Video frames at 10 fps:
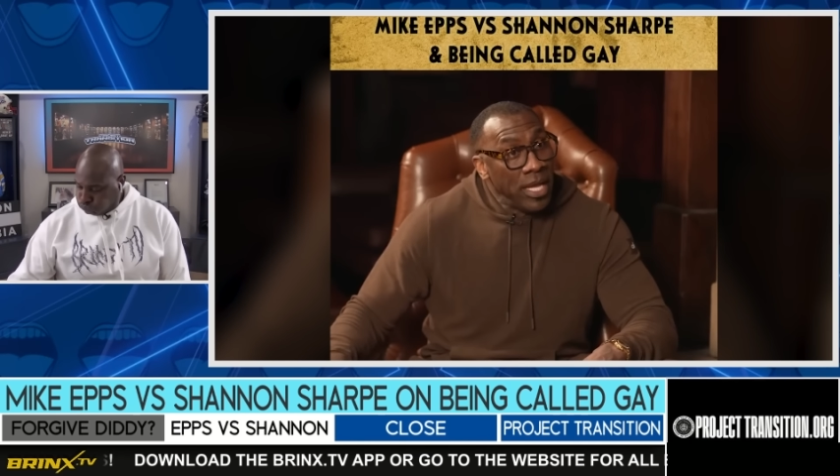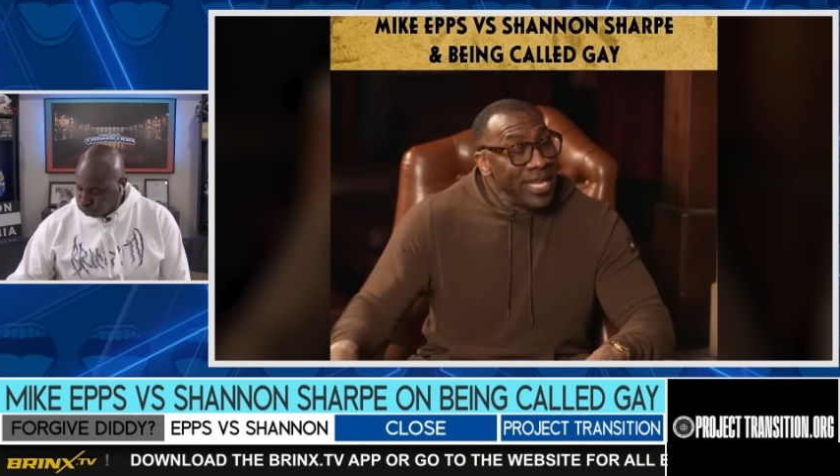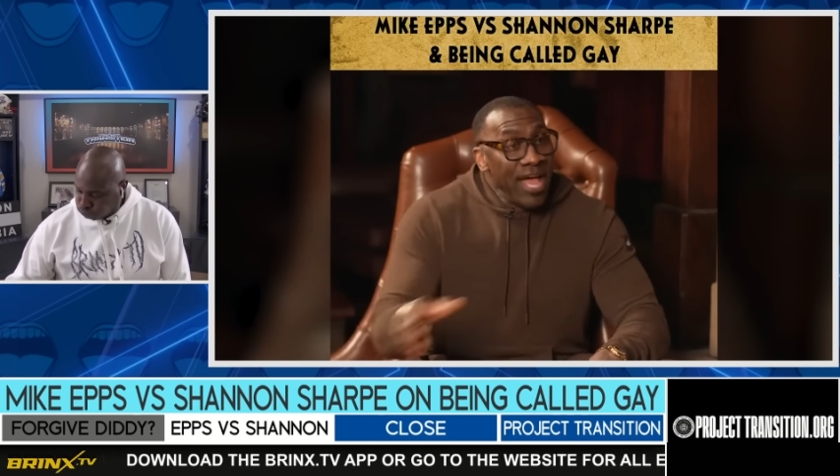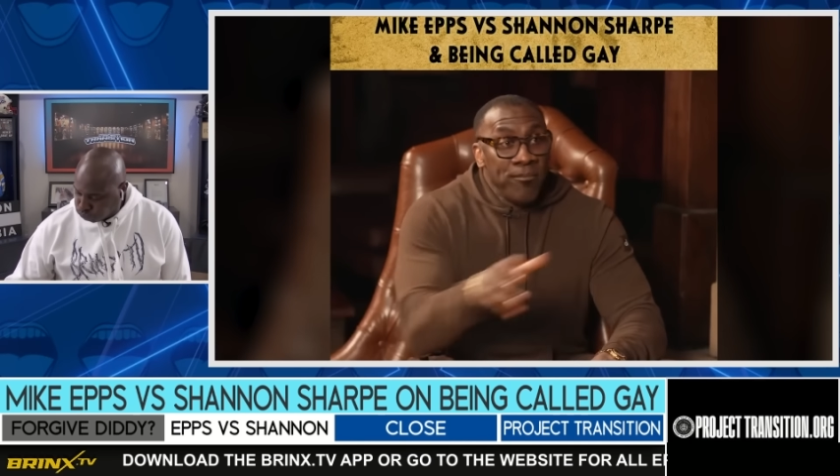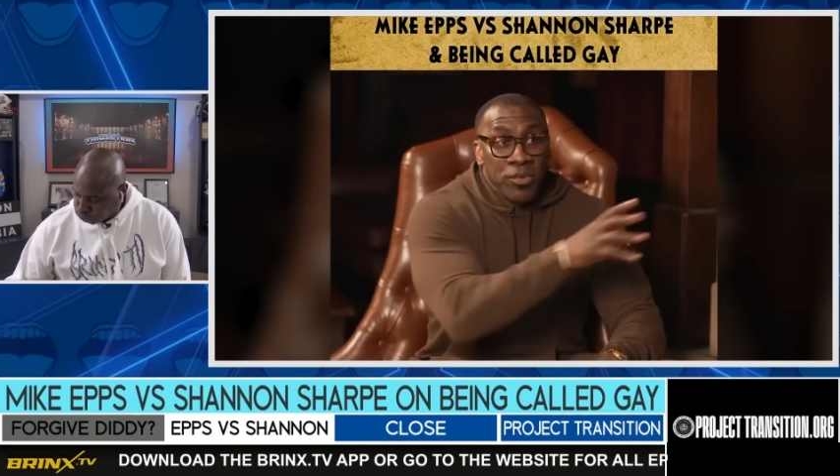
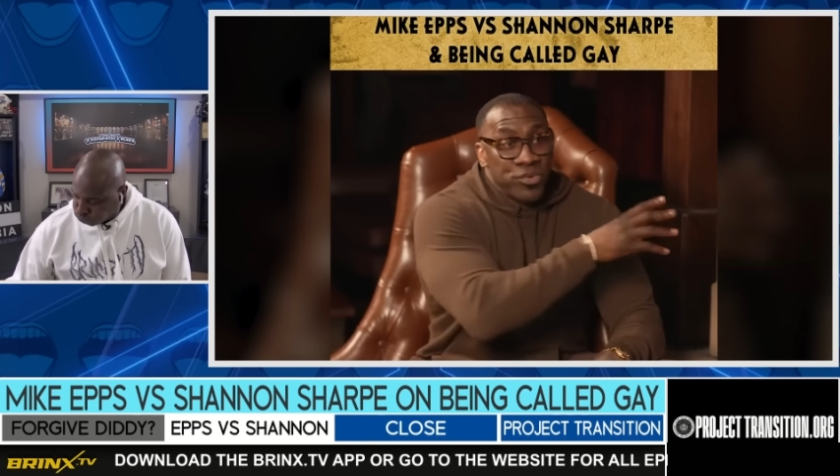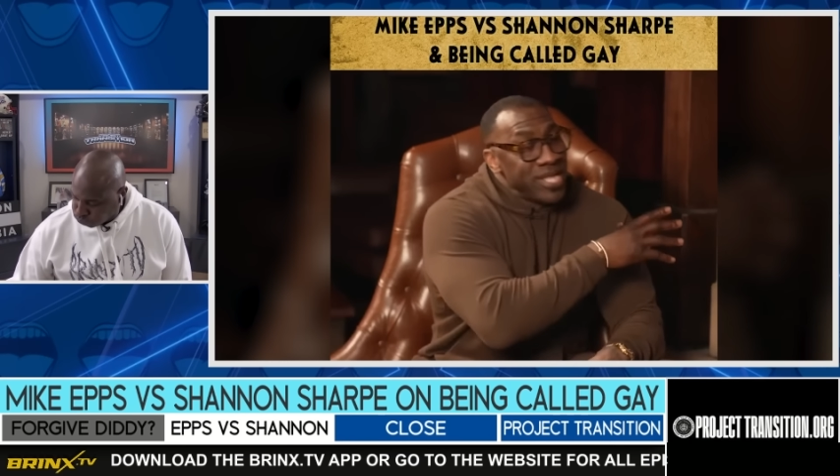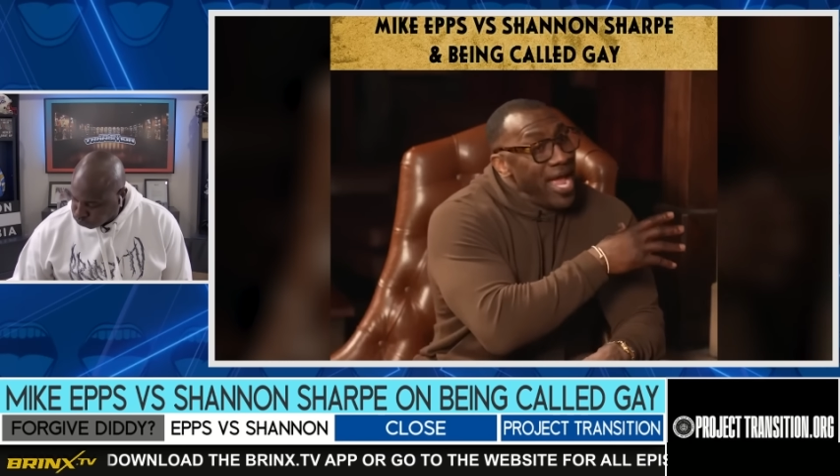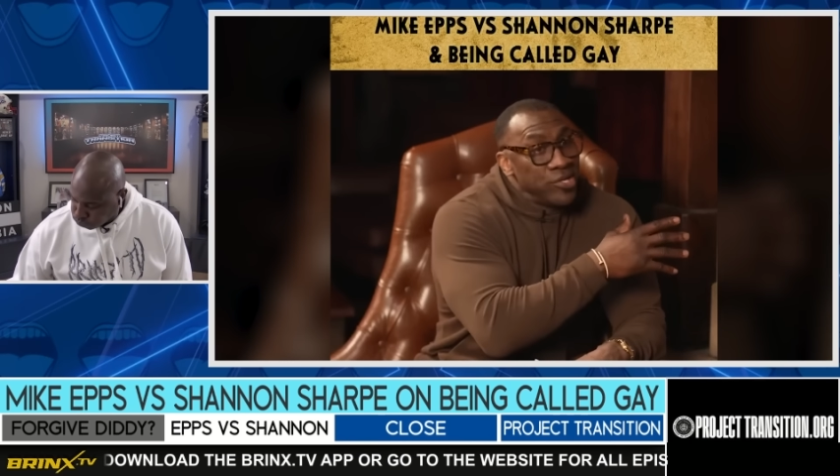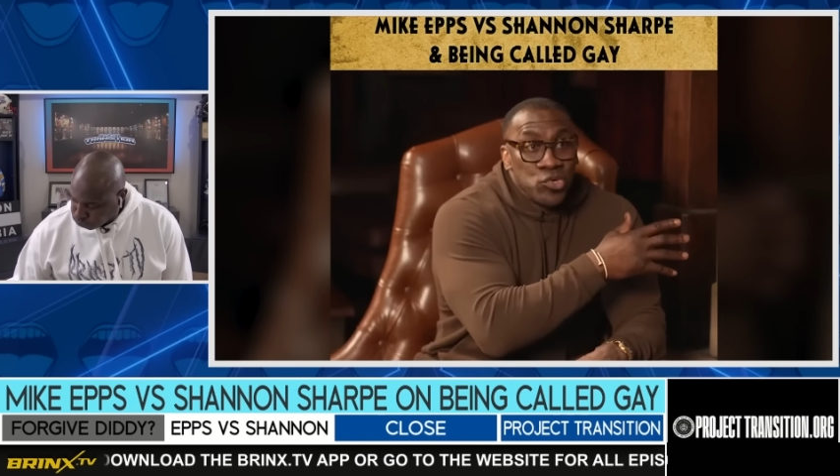And I've been
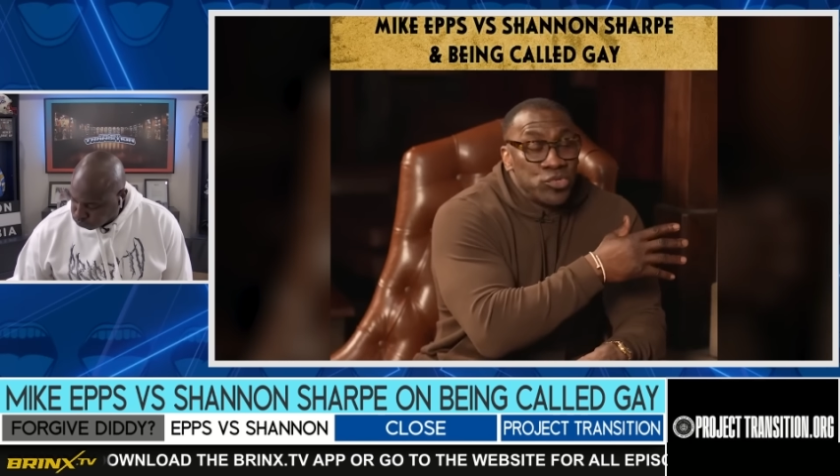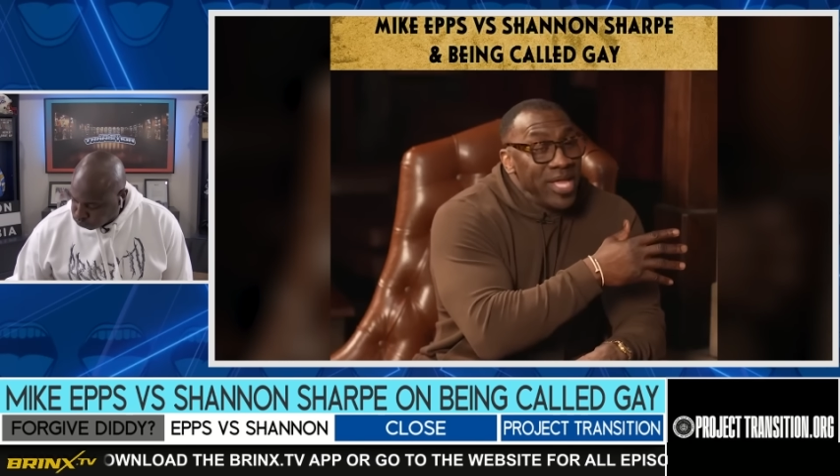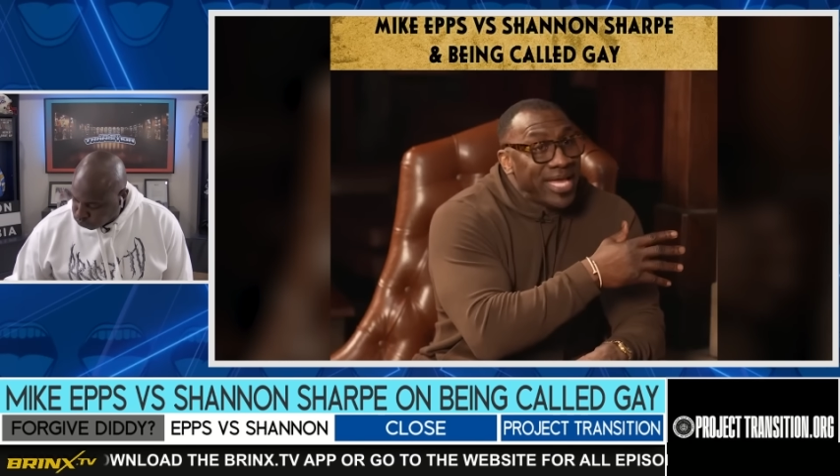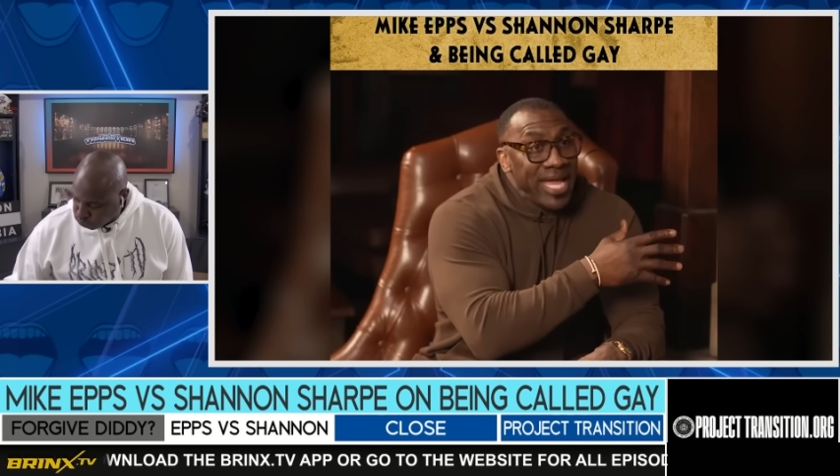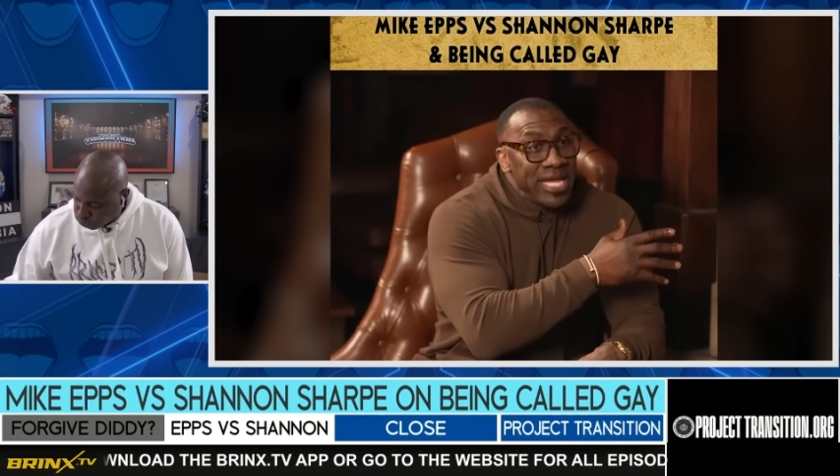retired 2
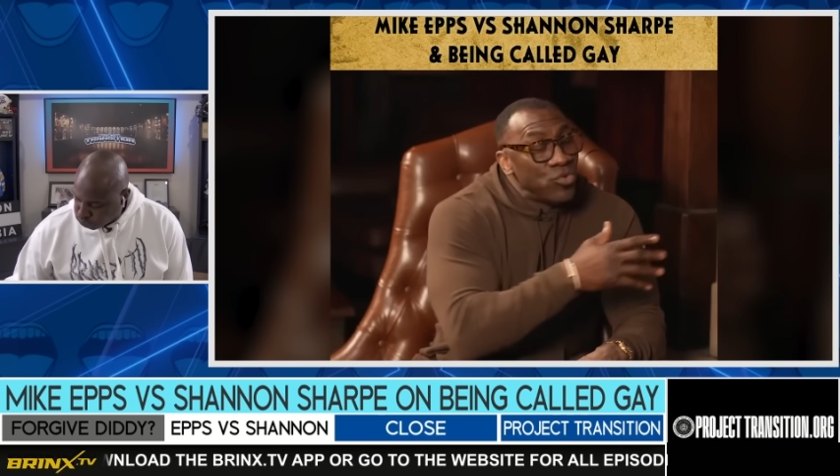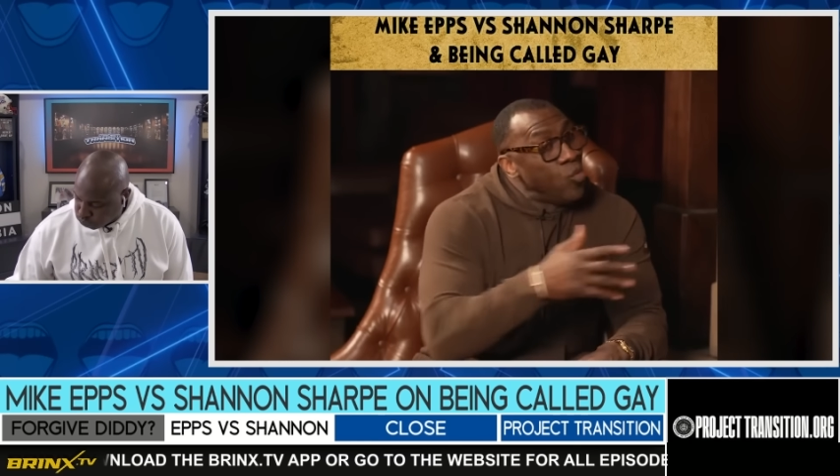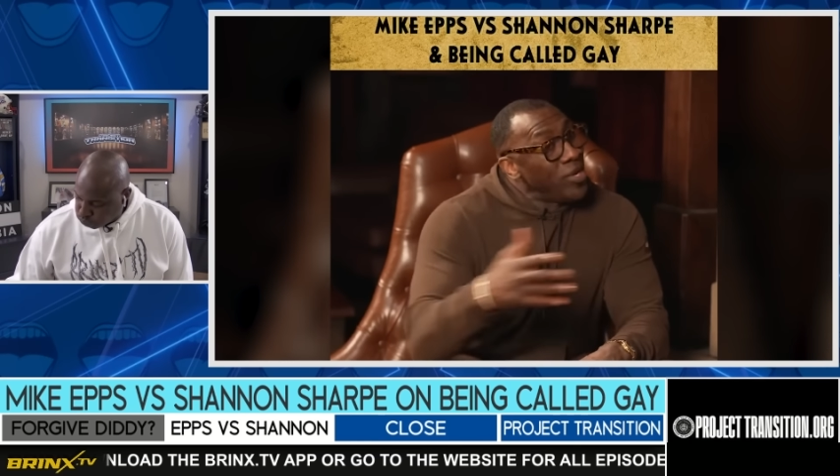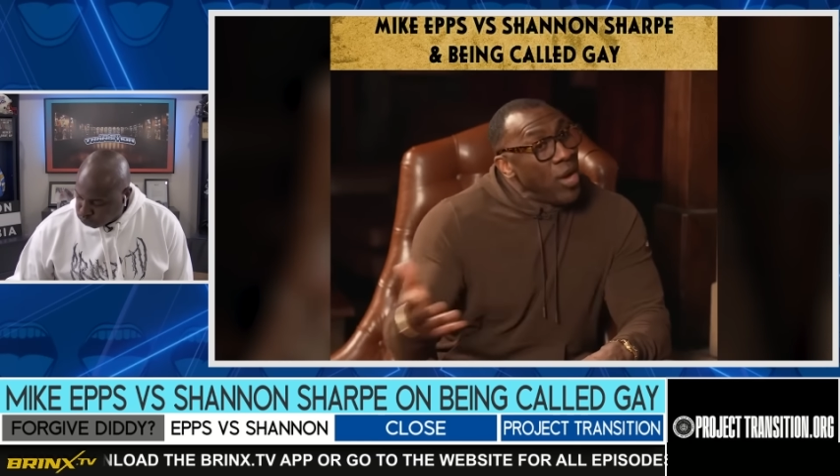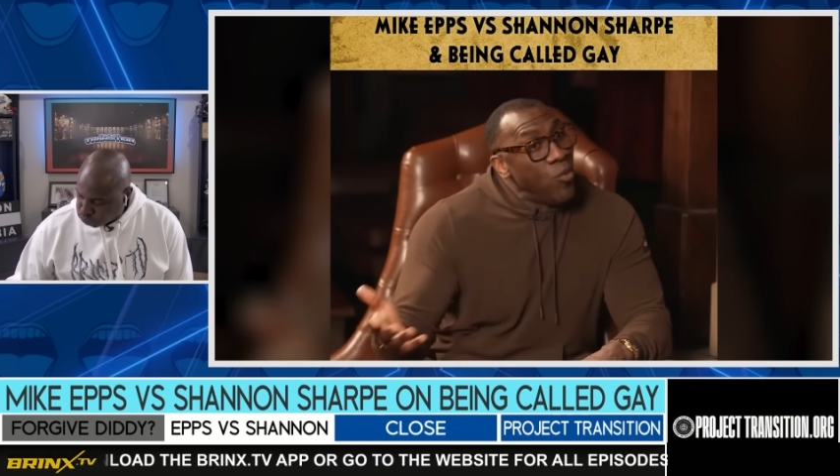decades what I